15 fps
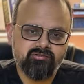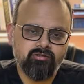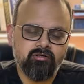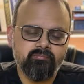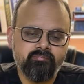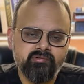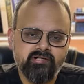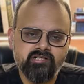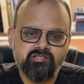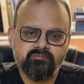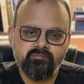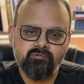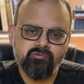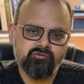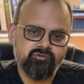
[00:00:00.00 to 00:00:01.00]
or
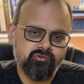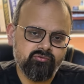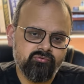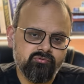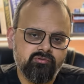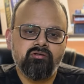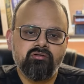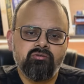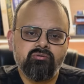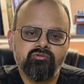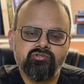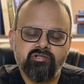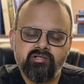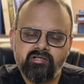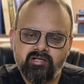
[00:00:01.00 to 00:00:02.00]
predispose you to
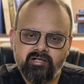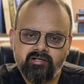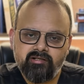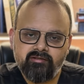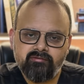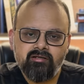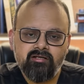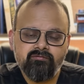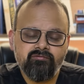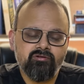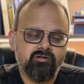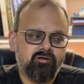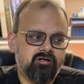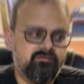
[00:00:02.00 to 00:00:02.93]
GERD. If you are not